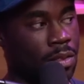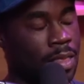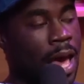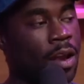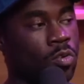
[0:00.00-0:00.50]

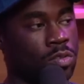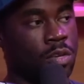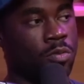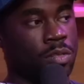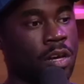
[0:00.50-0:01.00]
that whole
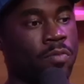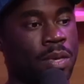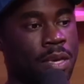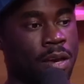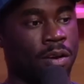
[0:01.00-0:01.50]
sequence of
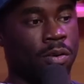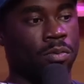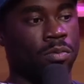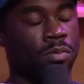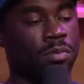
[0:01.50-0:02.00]

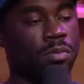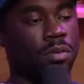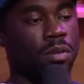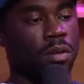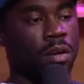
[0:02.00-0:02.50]
Miguel
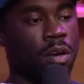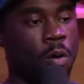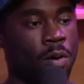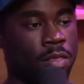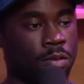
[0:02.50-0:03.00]

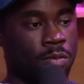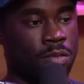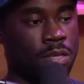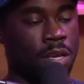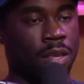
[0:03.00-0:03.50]
going through
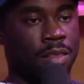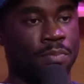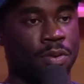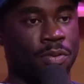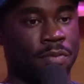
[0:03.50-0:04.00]
and seeing like the
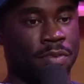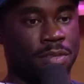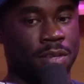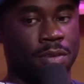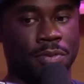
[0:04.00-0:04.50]
beauty of the
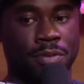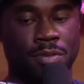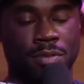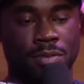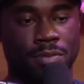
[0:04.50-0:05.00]
city
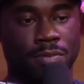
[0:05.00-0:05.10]
was